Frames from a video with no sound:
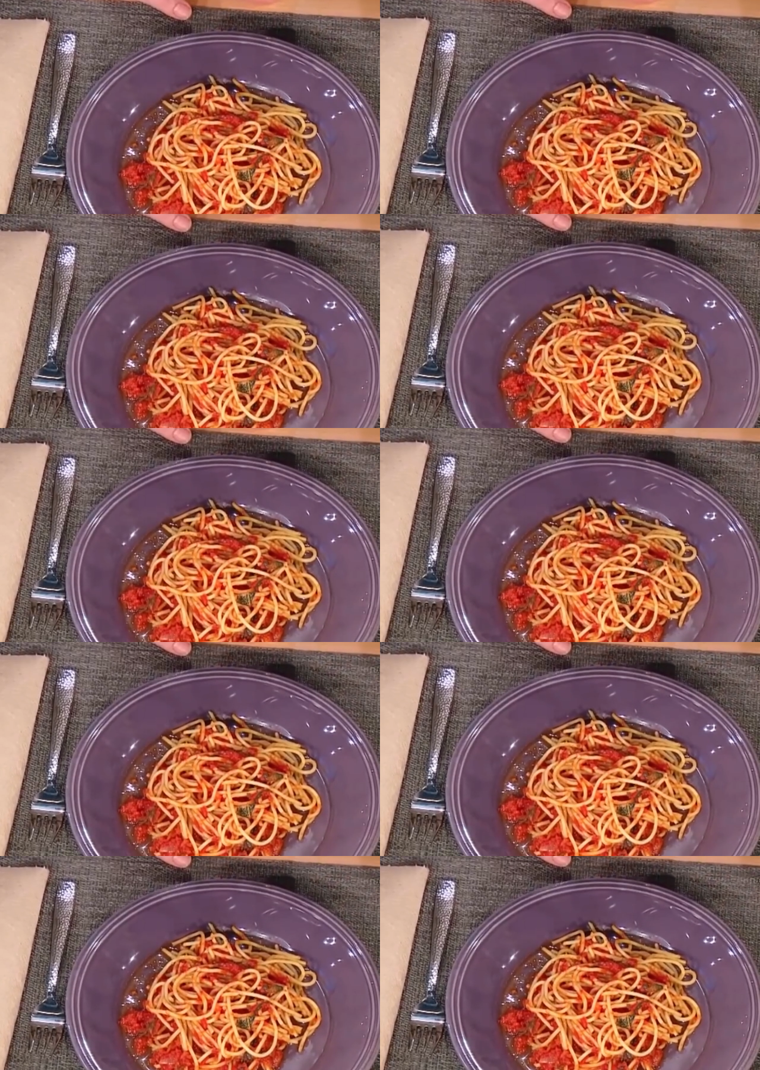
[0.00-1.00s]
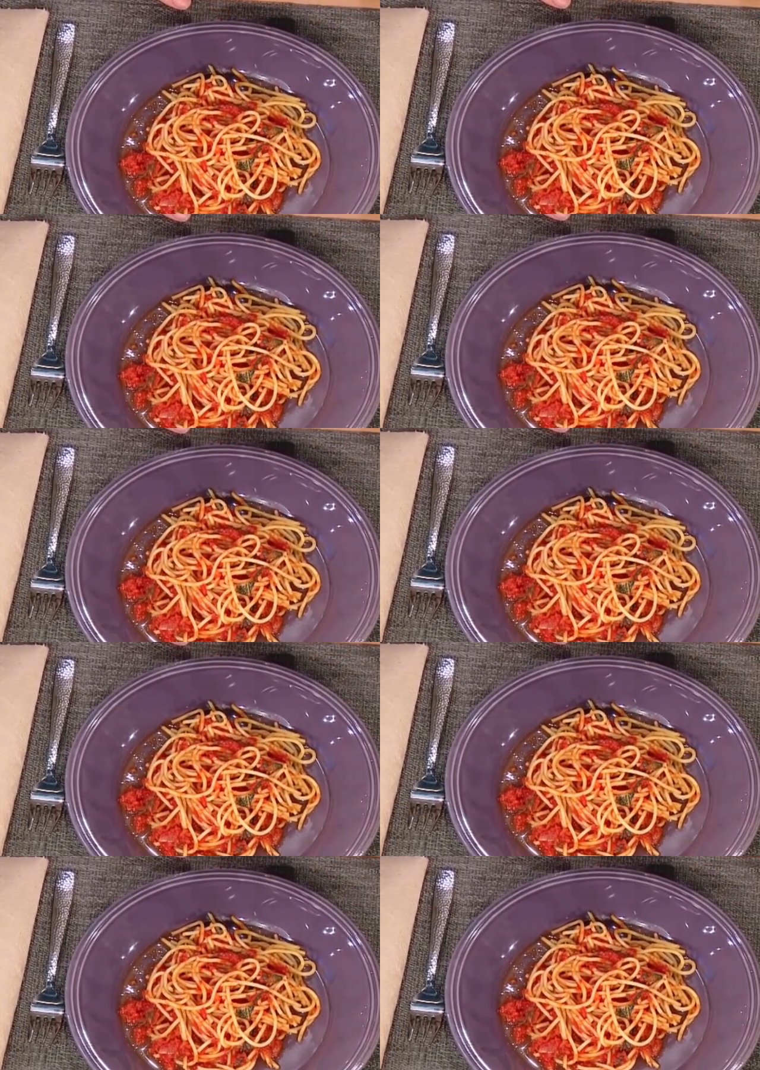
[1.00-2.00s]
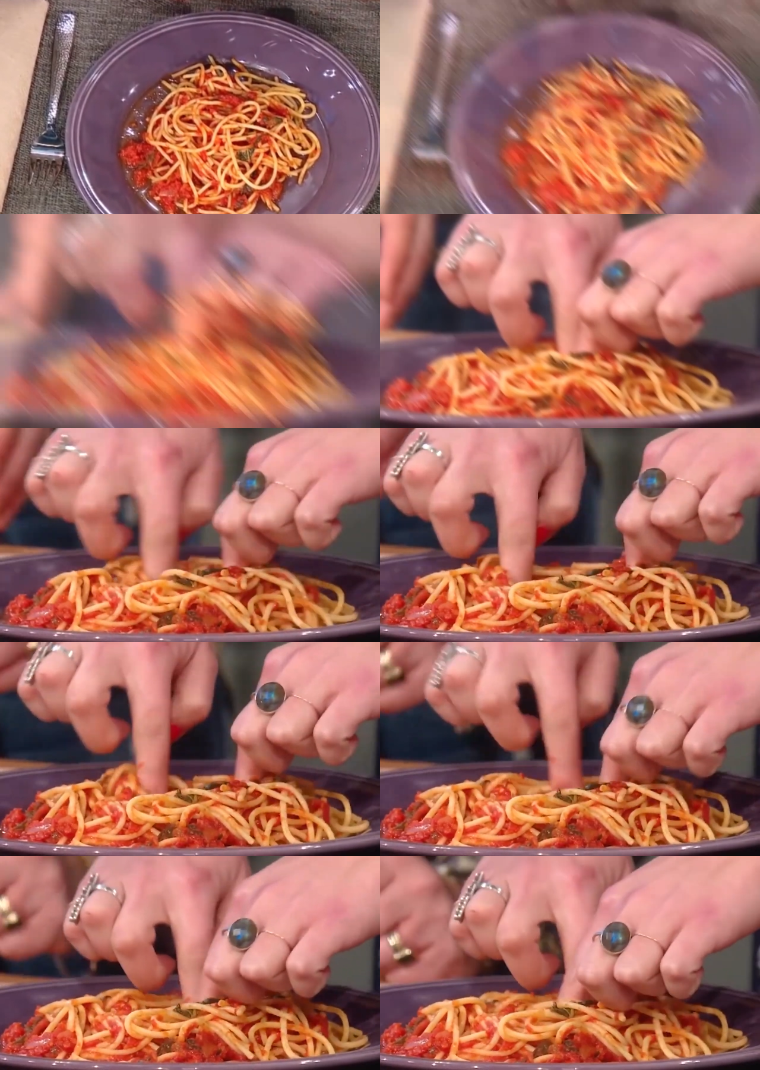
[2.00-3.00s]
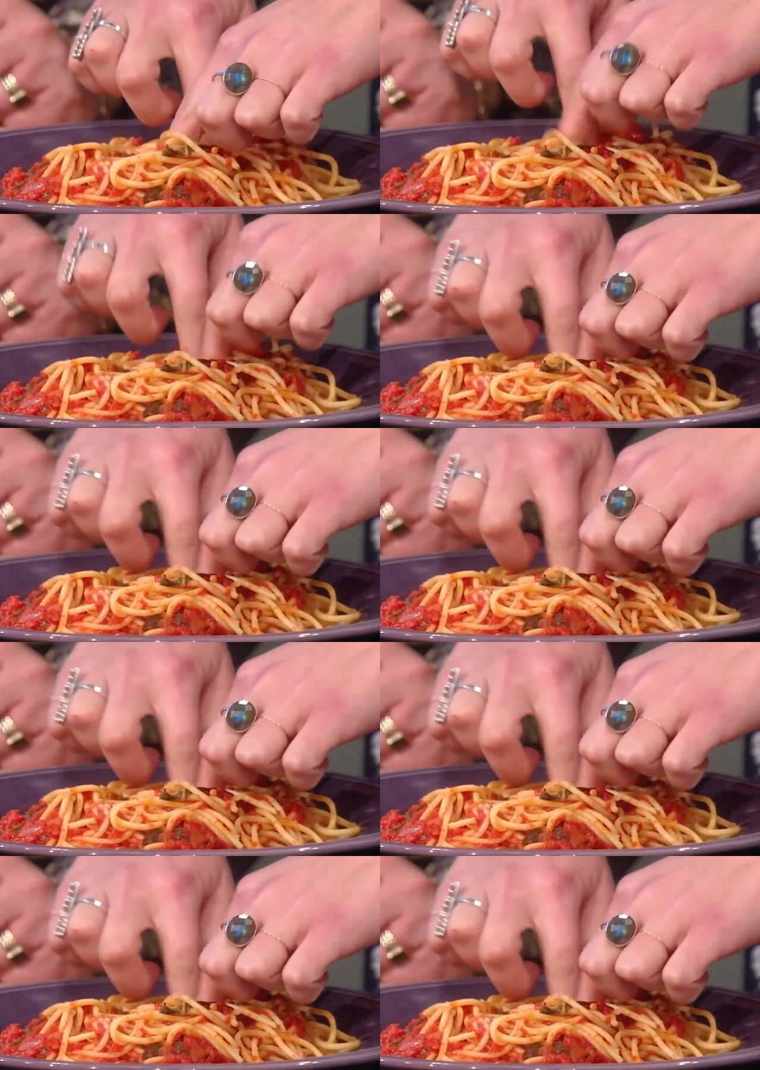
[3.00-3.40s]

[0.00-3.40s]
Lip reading: [unreadable: no face in view]